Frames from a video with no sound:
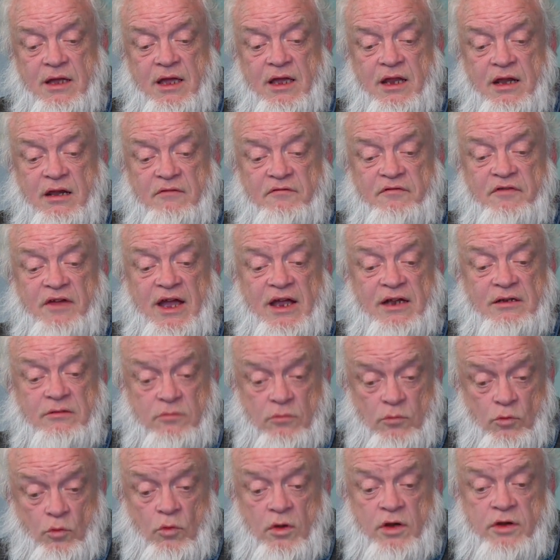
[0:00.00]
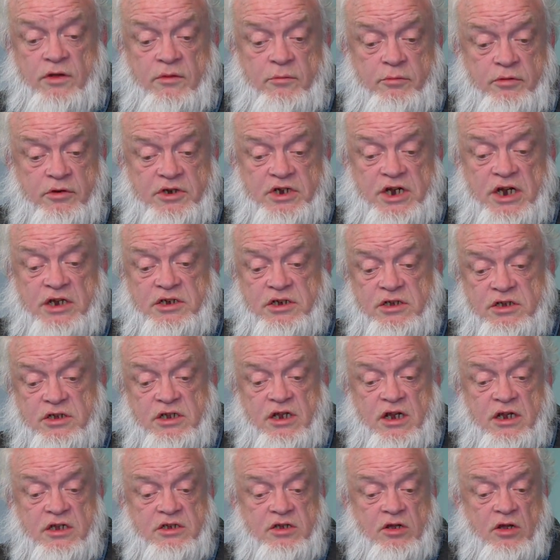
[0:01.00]
And in fact, one of the projections
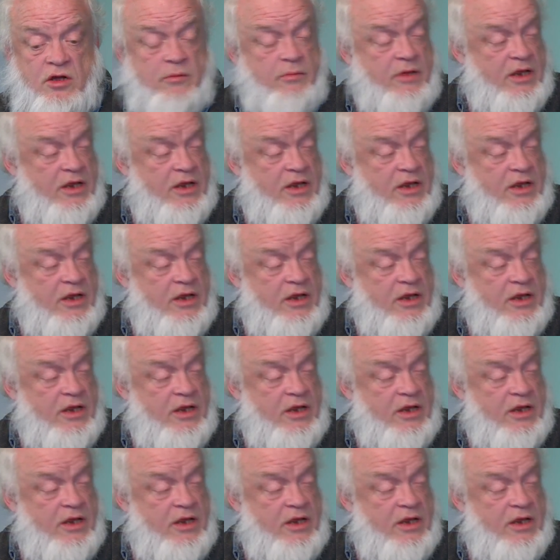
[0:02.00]
that I saw